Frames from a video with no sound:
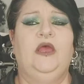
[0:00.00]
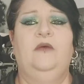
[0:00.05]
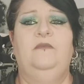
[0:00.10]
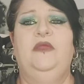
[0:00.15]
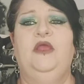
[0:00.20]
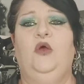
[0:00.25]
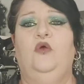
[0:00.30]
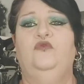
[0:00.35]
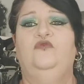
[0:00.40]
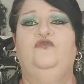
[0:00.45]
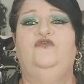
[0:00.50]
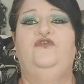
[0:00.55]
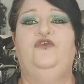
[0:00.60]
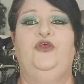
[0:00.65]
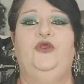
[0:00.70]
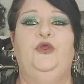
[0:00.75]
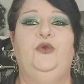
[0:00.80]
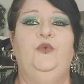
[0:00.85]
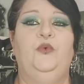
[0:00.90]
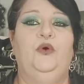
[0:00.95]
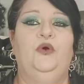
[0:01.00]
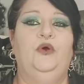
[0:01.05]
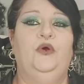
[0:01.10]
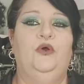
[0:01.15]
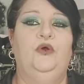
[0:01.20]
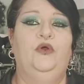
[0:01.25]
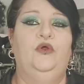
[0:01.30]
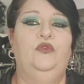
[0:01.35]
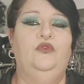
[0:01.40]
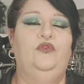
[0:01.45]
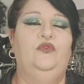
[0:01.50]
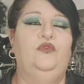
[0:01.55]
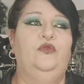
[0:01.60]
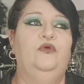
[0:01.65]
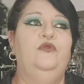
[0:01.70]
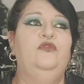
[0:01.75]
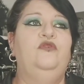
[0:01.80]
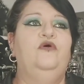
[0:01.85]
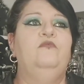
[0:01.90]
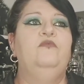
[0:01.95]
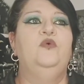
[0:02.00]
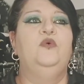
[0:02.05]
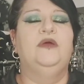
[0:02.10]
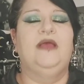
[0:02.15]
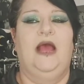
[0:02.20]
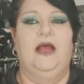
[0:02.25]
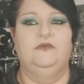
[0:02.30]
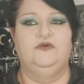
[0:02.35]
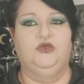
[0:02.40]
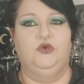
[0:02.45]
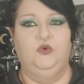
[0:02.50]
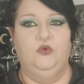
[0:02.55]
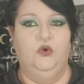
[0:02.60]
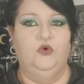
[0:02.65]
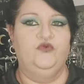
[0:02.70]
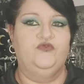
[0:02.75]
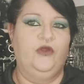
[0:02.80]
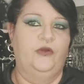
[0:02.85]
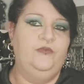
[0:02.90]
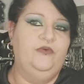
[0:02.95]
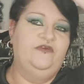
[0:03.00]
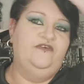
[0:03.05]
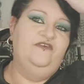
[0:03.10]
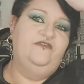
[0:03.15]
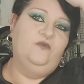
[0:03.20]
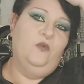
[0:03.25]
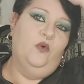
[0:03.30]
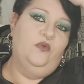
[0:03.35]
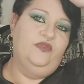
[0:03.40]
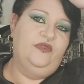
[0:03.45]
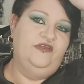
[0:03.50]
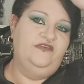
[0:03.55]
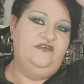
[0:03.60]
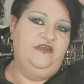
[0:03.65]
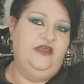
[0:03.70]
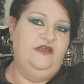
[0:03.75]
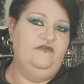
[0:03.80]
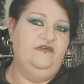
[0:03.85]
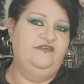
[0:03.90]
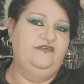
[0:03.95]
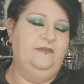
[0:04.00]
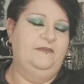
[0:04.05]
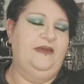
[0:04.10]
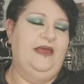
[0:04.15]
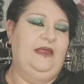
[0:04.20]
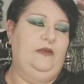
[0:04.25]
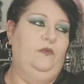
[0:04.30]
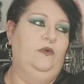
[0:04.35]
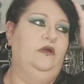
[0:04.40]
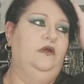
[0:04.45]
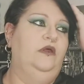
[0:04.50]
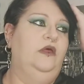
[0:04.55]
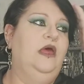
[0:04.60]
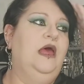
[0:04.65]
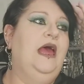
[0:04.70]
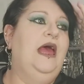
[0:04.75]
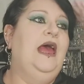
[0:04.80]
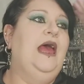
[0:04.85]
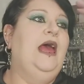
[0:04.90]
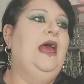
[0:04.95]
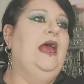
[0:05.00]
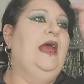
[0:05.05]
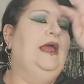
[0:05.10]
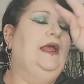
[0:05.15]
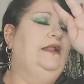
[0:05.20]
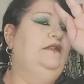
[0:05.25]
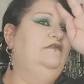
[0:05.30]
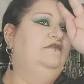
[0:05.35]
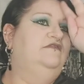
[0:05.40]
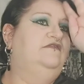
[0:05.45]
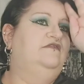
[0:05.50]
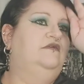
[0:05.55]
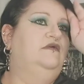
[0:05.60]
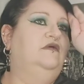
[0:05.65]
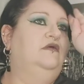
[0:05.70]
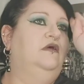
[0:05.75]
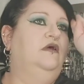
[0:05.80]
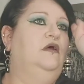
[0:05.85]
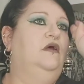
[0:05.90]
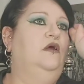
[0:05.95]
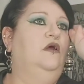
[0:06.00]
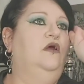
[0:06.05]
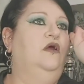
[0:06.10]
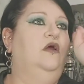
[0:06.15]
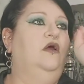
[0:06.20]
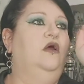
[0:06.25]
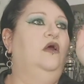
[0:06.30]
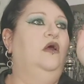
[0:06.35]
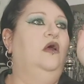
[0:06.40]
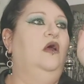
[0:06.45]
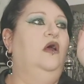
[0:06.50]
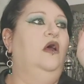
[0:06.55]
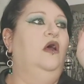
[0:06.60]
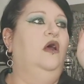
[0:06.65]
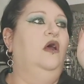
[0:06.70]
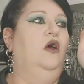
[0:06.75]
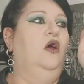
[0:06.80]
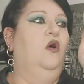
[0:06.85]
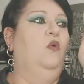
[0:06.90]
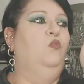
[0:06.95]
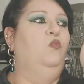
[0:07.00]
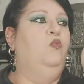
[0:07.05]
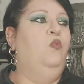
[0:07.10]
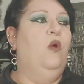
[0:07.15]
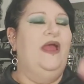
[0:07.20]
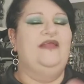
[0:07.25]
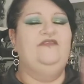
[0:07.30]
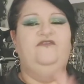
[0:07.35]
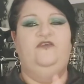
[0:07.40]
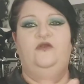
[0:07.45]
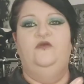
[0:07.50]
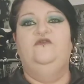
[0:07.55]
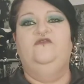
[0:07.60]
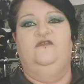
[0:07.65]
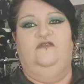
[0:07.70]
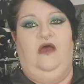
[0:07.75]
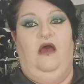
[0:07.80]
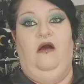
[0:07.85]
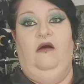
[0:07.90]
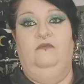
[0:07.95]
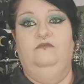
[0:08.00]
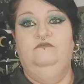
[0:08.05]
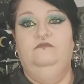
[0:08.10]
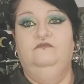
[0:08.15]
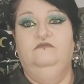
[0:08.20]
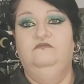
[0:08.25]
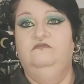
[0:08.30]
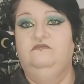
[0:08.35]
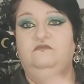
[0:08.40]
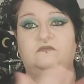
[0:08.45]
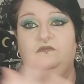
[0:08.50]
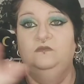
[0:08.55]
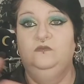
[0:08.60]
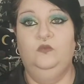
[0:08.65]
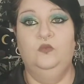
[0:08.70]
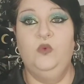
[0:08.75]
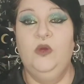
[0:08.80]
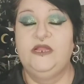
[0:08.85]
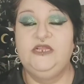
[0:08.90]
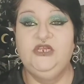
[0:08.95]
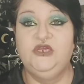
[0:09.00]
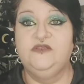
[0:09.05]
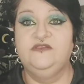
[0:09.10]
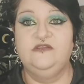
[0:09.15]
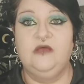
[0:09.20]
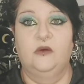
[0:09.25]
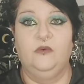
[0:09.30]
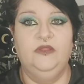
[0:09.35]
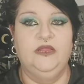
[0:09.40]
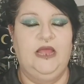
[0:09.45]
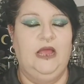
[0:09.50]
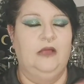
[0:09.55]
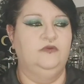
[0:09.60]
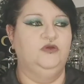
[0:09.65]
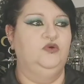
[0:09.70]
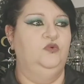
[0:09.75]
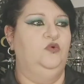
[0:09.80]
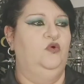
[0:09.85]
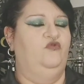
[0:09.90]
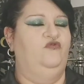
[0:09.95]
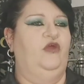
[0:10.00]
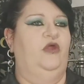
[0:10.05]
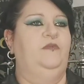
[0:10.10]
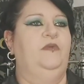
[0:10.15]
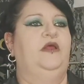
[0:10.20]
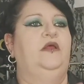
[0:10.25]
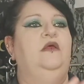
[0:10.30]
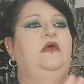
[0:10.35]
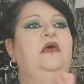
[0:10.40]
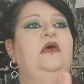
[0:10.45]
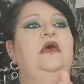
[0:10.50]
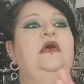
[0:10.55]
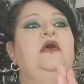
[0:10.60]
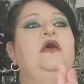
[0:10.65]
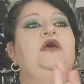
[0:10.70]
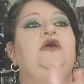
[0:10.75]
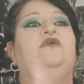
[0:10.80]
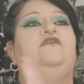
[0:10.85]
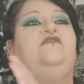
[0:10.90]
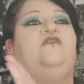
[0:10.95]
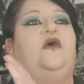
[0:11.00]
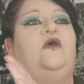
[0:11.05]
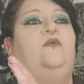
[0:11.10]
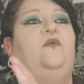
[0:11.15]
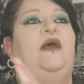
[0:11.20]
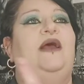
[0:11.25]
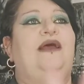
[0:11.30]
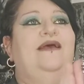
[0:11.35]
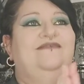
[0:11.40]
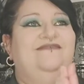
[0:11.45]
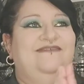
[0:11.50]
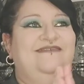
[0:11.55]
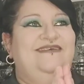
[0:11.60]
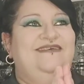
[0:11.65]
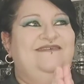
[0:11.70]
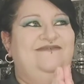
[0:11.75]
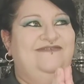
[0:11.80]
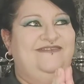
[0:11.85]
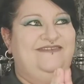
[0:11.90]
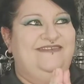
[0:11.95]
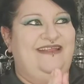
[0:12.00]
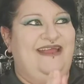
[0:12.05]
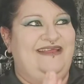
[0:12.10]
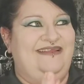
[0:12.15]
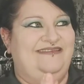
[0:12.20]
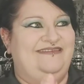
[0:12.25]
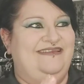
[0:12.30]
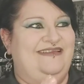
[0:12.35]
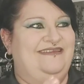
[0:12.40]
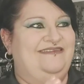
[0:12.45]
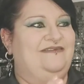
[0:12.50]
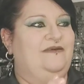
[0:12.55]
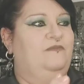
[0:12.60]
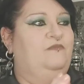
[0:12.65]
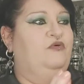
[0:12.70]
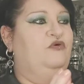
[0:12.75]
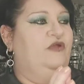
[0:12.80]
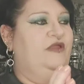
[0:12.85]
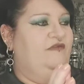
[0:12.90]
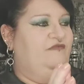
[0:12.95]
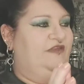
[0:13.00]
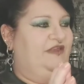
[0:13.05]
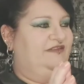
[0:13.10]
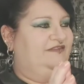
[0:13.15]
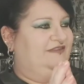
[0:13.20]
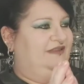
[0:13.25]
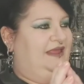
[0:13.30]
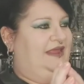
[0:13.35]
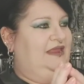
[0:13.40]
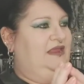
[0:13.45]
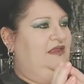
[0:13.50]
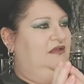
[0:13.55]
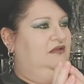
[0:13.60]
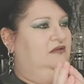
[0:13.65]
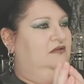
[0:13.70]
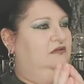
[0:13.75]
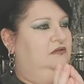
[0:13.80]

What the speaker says: coming on to the more capsule wardrobe, which is what this year is about. And where do you start? Where do you start with the capsule wardrobe? So as I have stated previously,